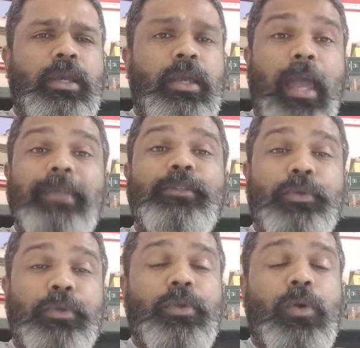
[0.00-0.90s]
as
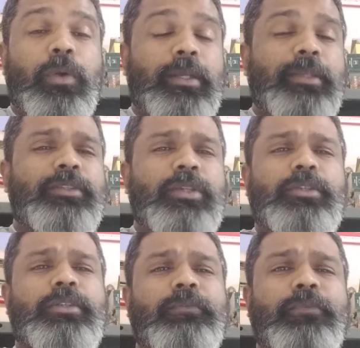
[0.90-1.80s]
you know, it is
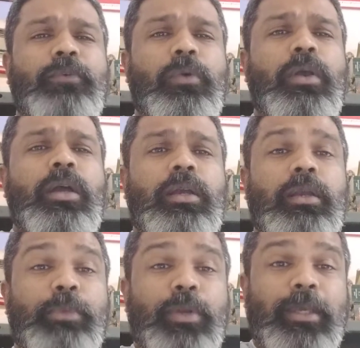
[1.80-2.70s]
just for
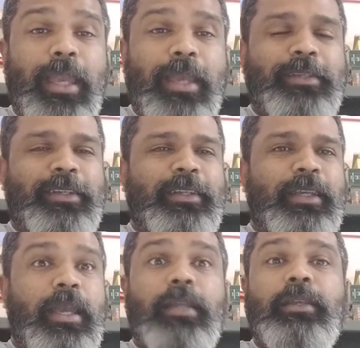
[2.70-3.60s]
communication
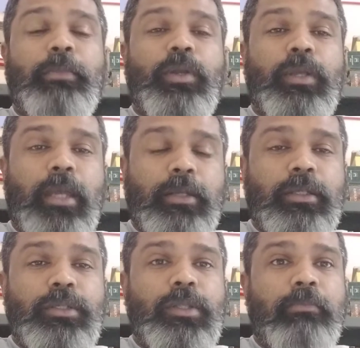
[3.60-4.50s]
and
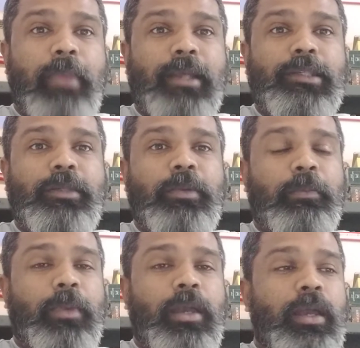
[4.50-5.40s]
communication to the
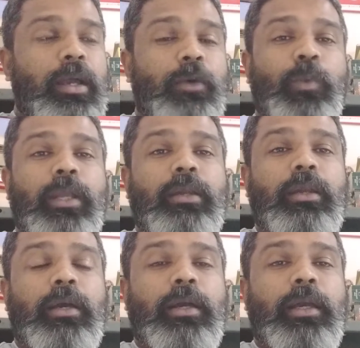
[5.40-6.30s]
maximum
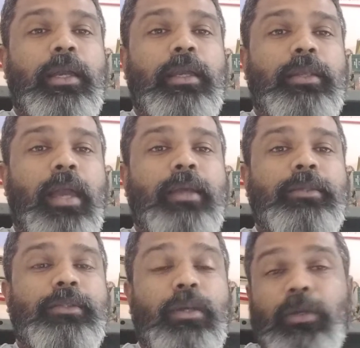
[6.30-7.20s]
when it has
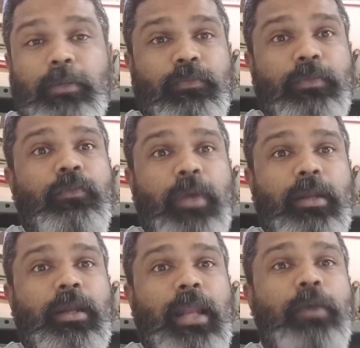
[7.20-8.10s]

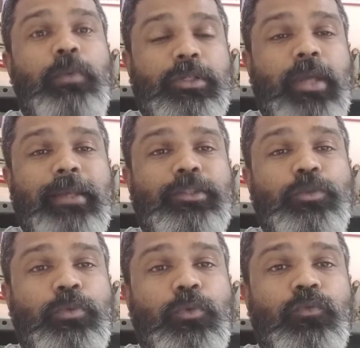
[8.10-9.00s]
when language has
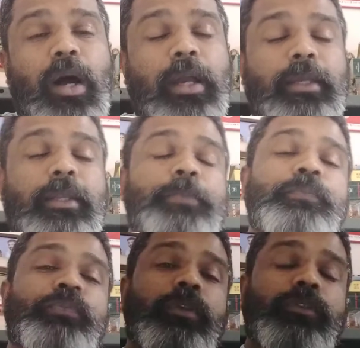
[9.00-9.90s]
to provide
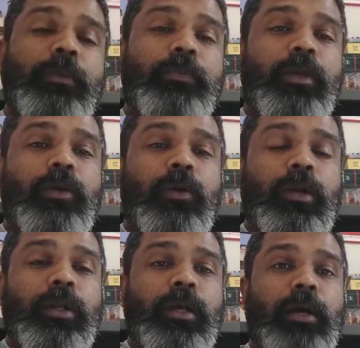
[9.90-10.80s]
something
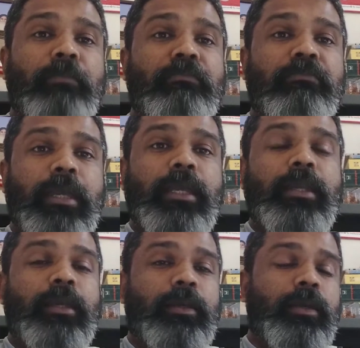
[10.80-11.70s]
called a
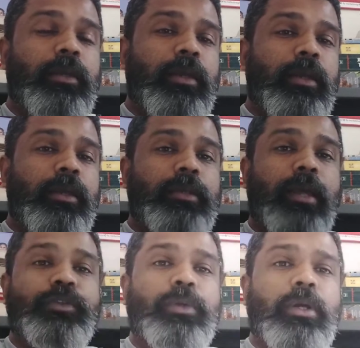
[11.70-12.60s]
meaning. It
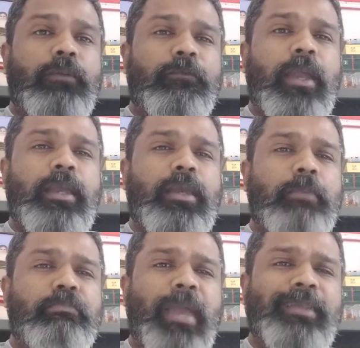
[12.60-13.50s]
has to convey a
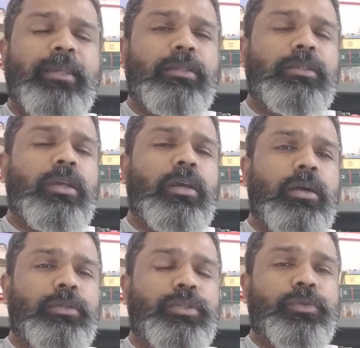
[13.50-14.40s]
message
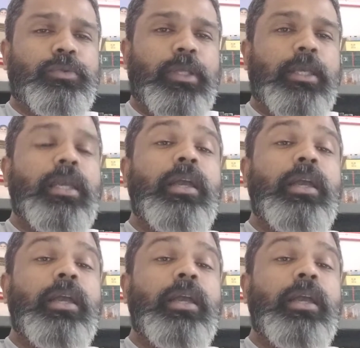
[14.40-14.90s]
to the